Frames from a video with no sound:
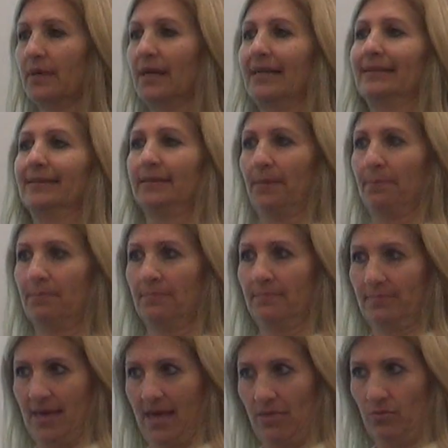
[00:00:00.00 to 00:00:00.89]
And these are
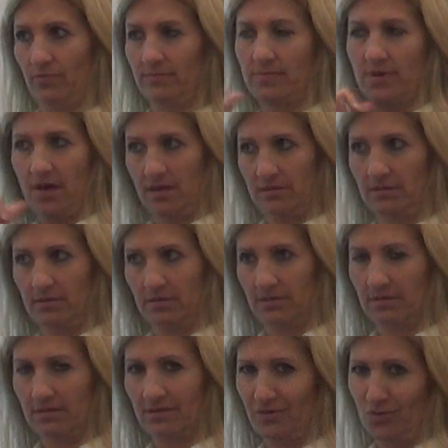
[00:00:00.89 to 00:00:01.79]
found in each of
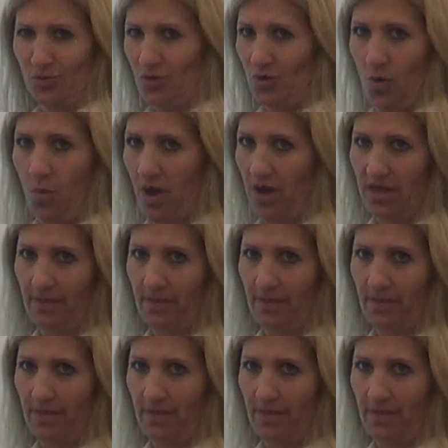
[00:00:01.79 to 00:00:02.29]
the rooms,